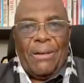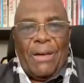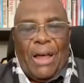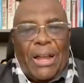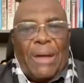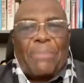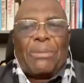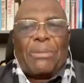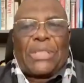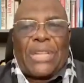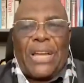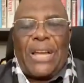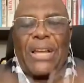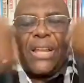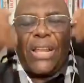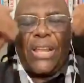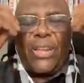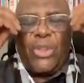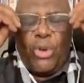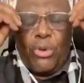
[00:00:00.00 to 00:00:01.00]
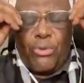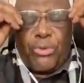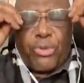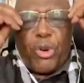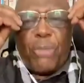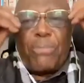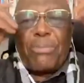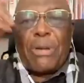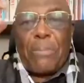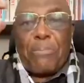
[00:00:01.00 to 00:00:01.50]
And I'm telling you
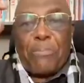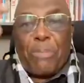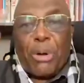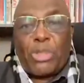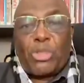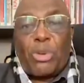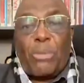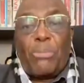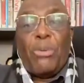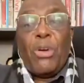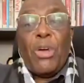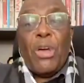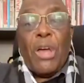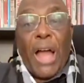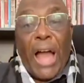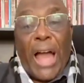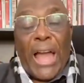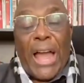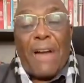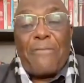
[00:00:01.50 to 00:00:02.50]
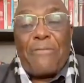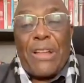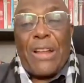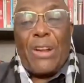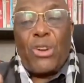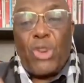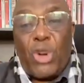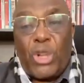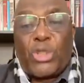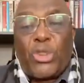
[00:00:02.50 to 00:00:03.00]
from the bottom, I have
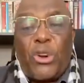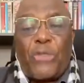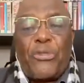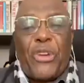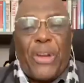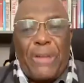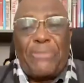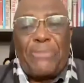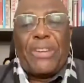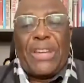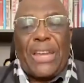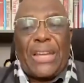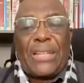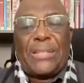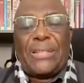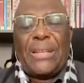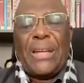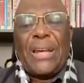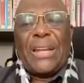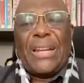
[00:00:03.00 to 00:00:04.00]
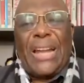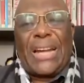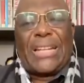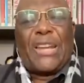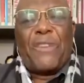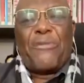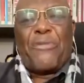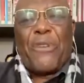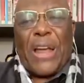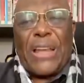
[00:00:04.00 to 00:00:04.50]
a lot of evidence that
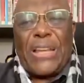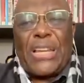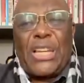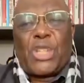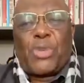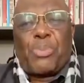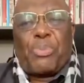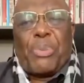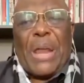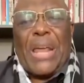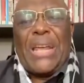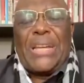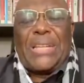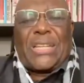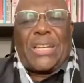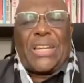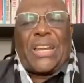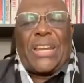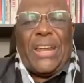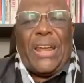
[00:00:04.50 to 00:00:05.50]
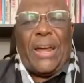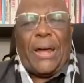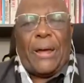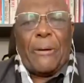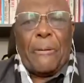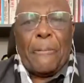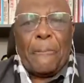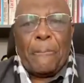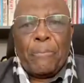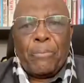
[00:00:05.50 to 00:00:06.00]
if I display it
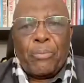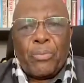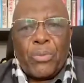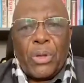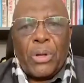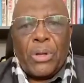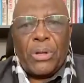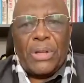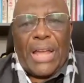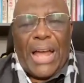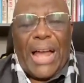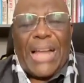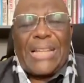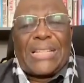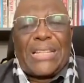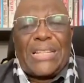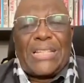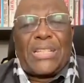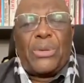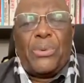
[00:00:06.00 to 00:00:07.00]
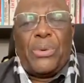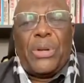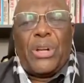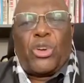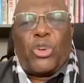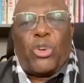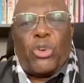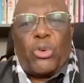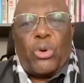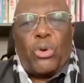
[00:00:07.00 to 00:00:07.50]
here, the ICC will
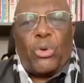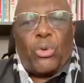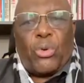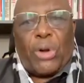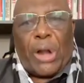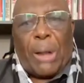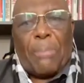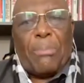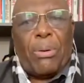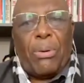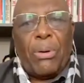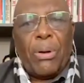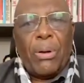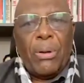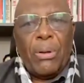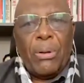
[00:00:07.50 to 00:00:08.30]
crumble.